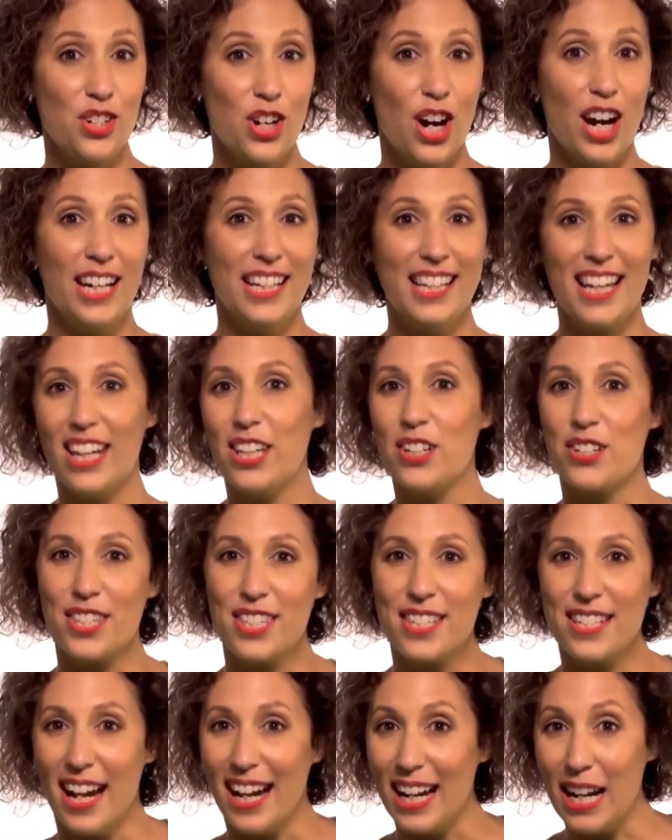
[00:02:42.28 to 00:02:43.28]
trying to get your
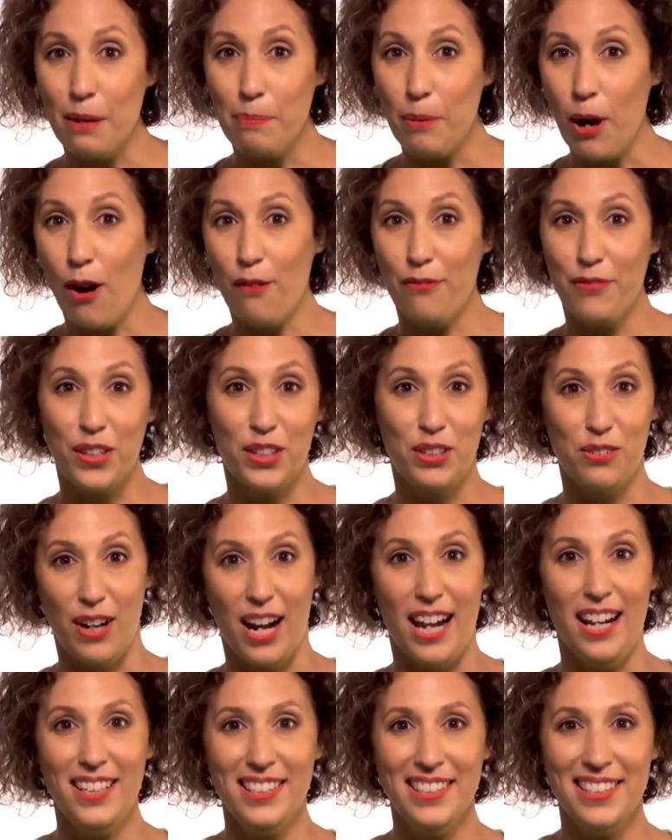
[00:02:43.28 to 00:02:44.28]
startup off the
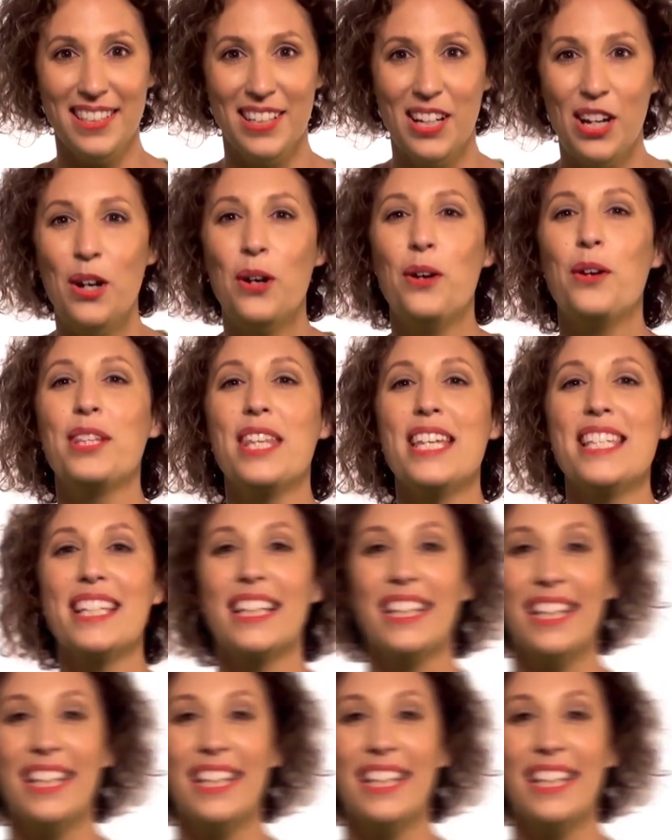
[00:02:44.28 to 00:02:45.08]
ground, or there's a